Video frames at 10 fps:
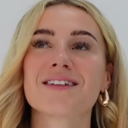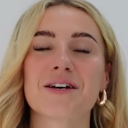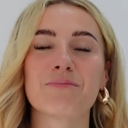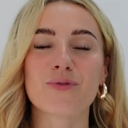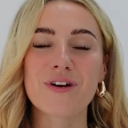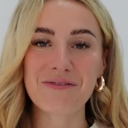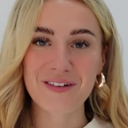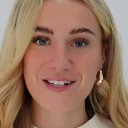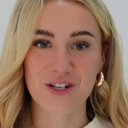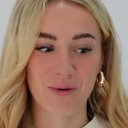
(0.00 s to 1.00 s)
to
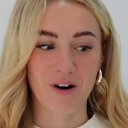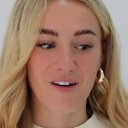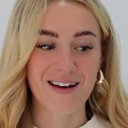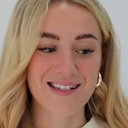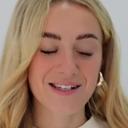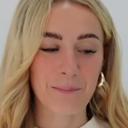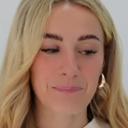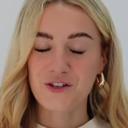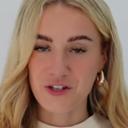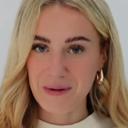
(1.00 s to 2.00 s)
briefly summarize,
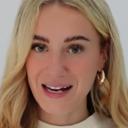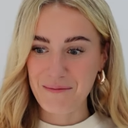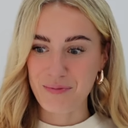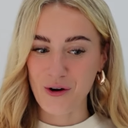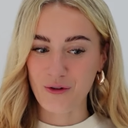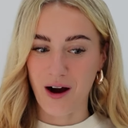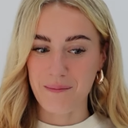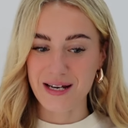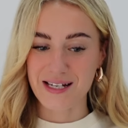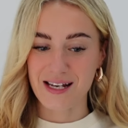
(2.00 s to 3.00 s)
the summer camp
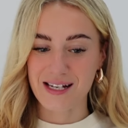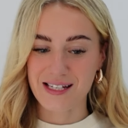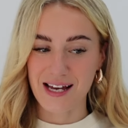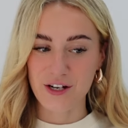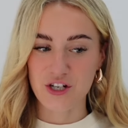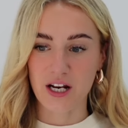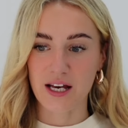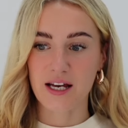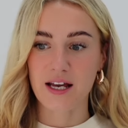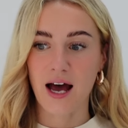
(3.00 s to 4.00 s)
program is
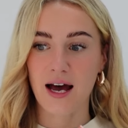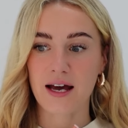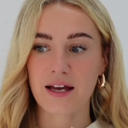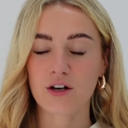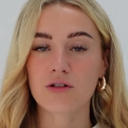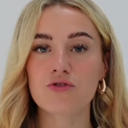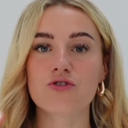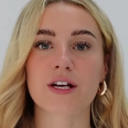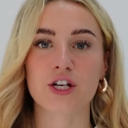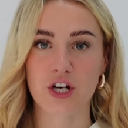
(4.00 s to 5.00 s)
essentially a
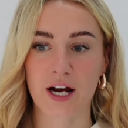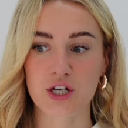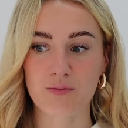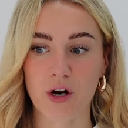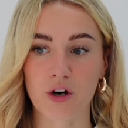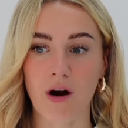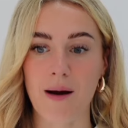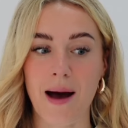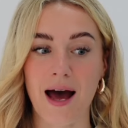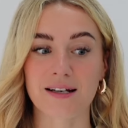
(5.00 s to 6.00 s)
cultural exchange
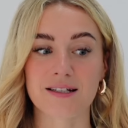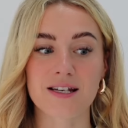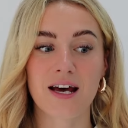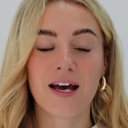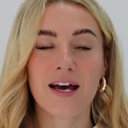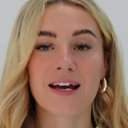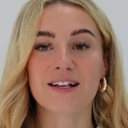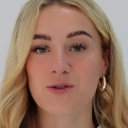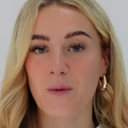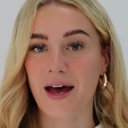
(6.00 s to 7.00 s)
program, and
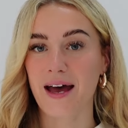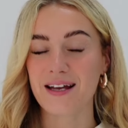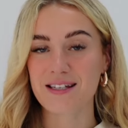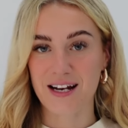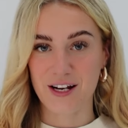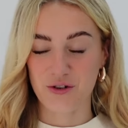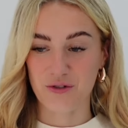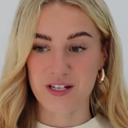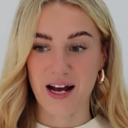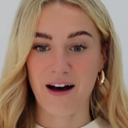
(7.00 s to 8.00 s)
it's where international
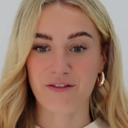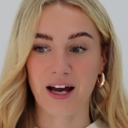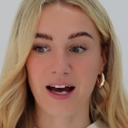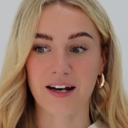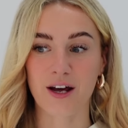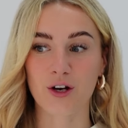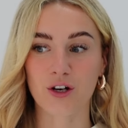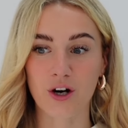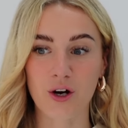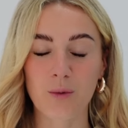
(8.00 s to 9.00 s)
staff can
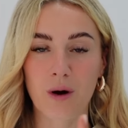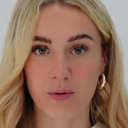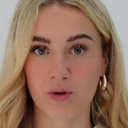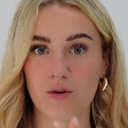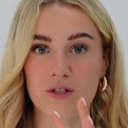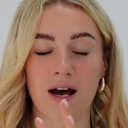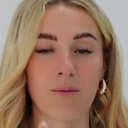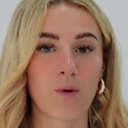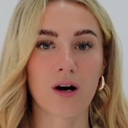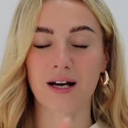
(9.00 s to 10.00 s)
go abroad
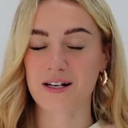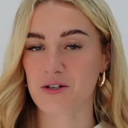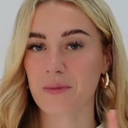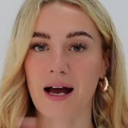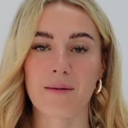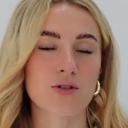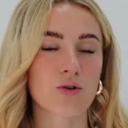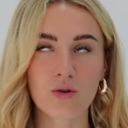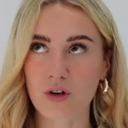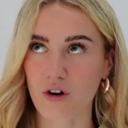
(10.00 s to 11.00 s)
and work at summer camps
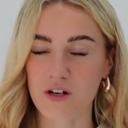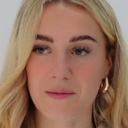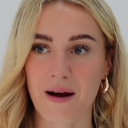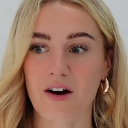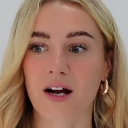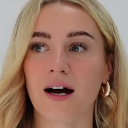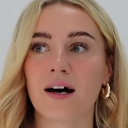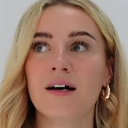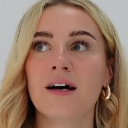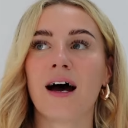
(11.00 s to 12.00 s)
all across
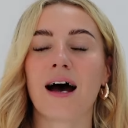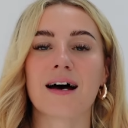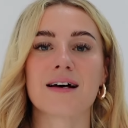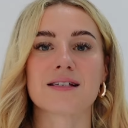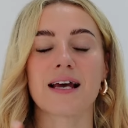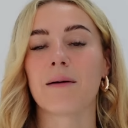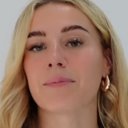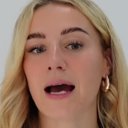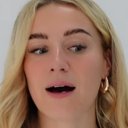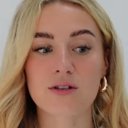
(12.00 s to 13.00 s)
America as
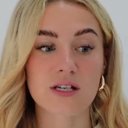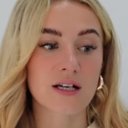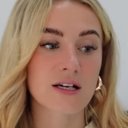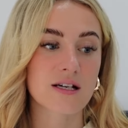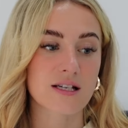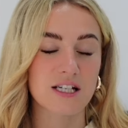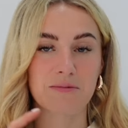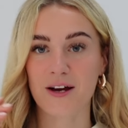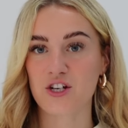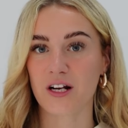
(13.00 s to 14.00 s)
camp counsellors, as
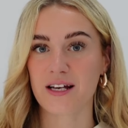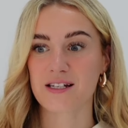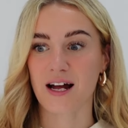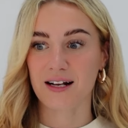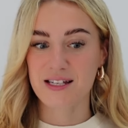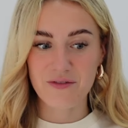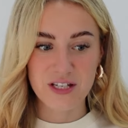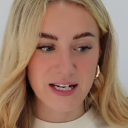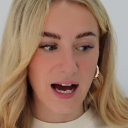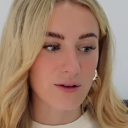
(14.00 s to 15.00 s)
specialist
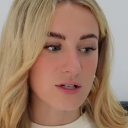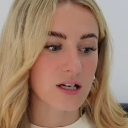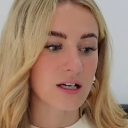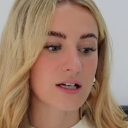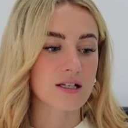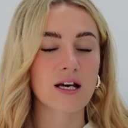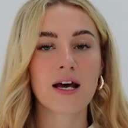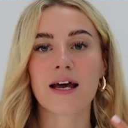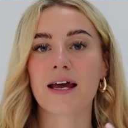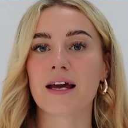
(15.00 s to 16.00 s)
activity counsellors,
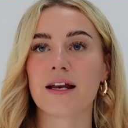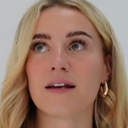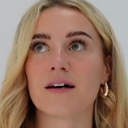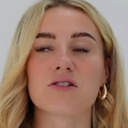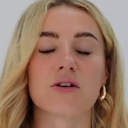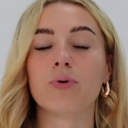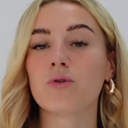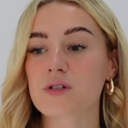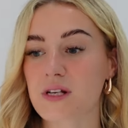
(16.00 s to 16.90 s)
in support